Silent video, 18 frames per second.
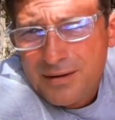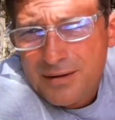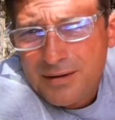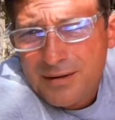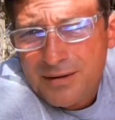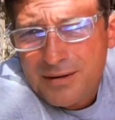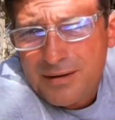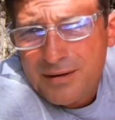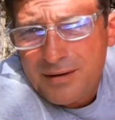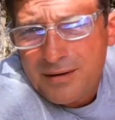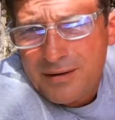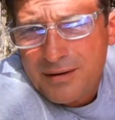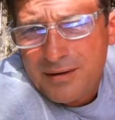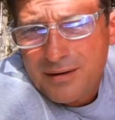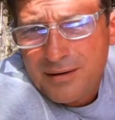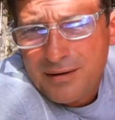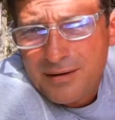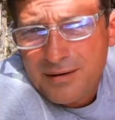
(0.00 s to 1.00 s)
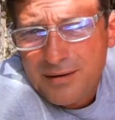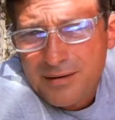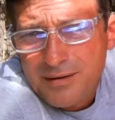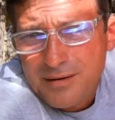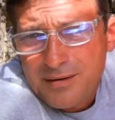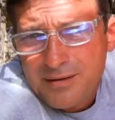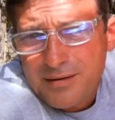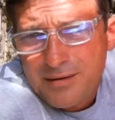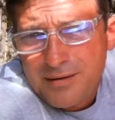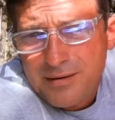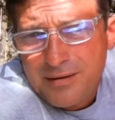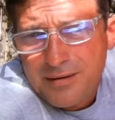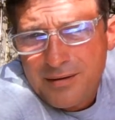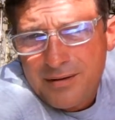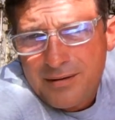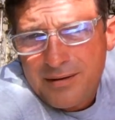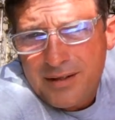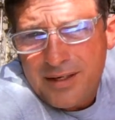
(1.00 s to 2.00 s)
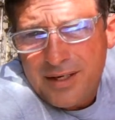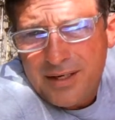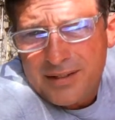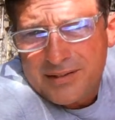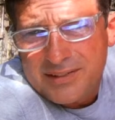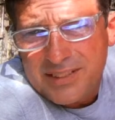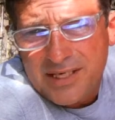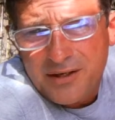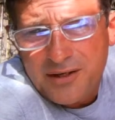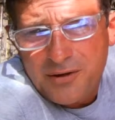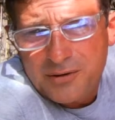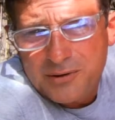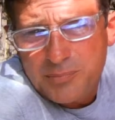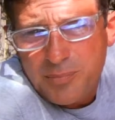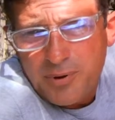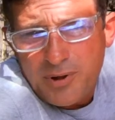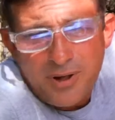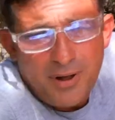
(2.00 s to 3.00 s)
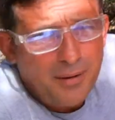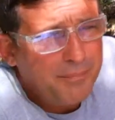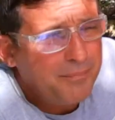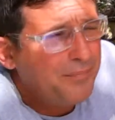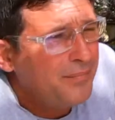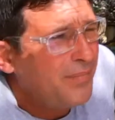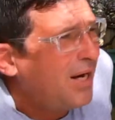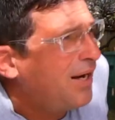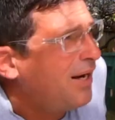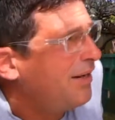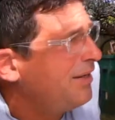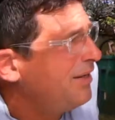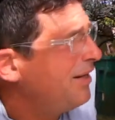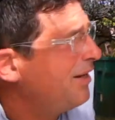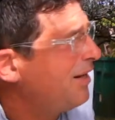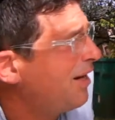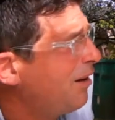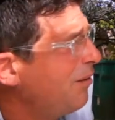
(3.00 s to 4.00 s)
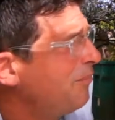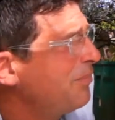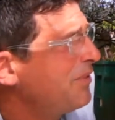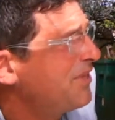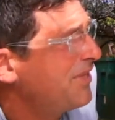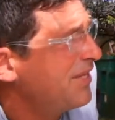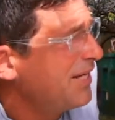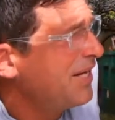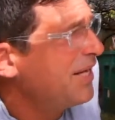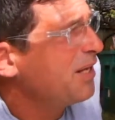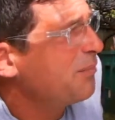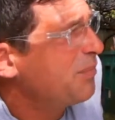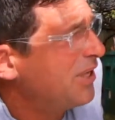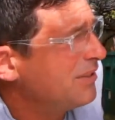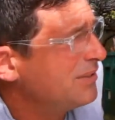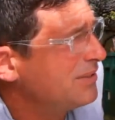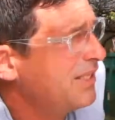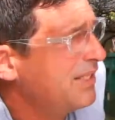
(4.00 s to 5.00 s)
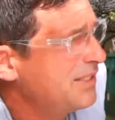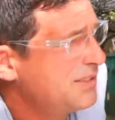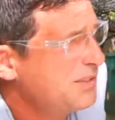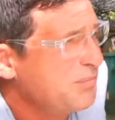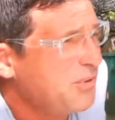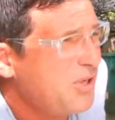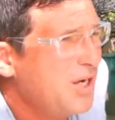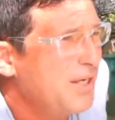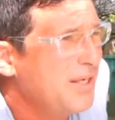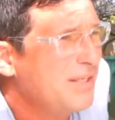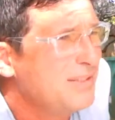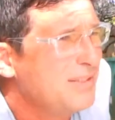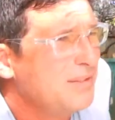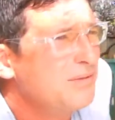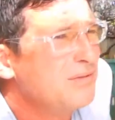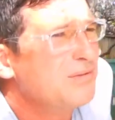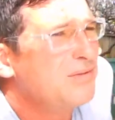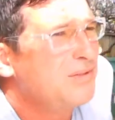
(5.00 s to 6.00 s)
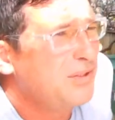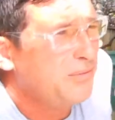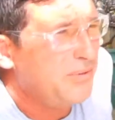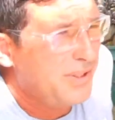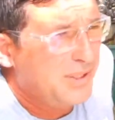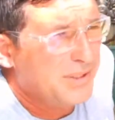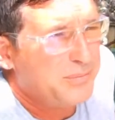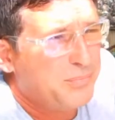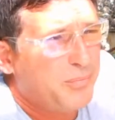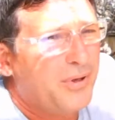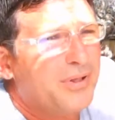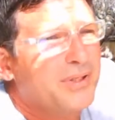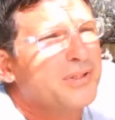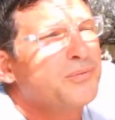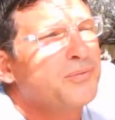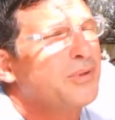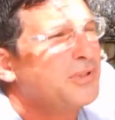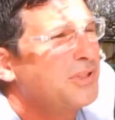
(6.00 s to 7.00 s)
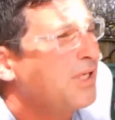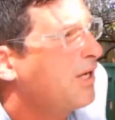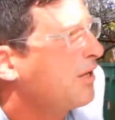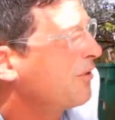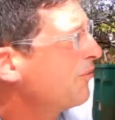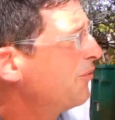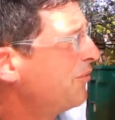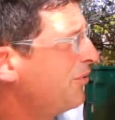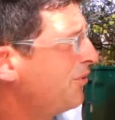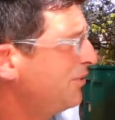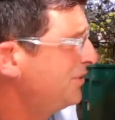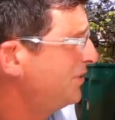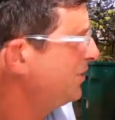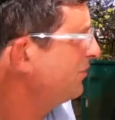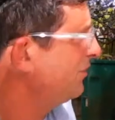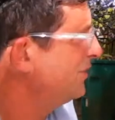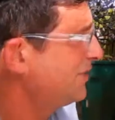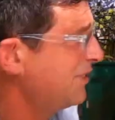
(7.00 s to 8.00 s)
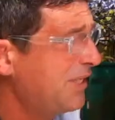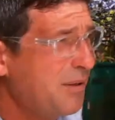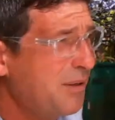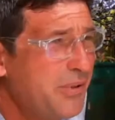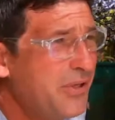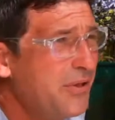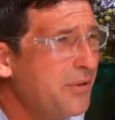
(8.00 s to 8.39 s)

All right. Yeah, the sago's palm. Yeah, I've been thinking about taking some cuttings and doing it as part of this What You Got Growing On series that I've been